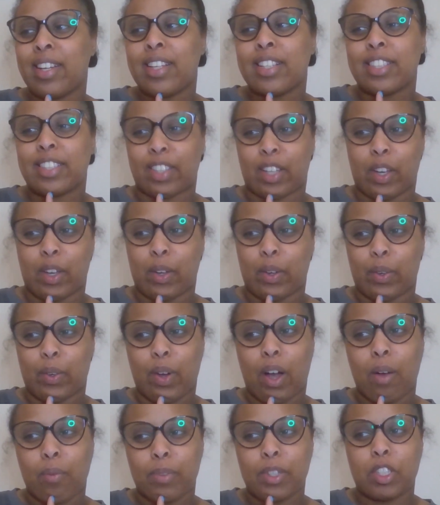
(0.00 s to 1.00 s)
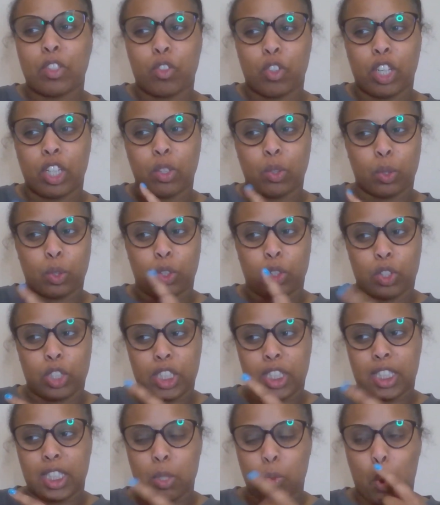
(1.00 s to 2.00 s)
So I'm intrigued also to
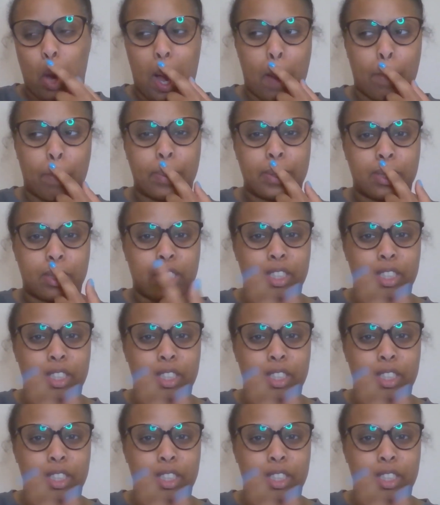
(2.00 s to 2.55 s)
see what happens,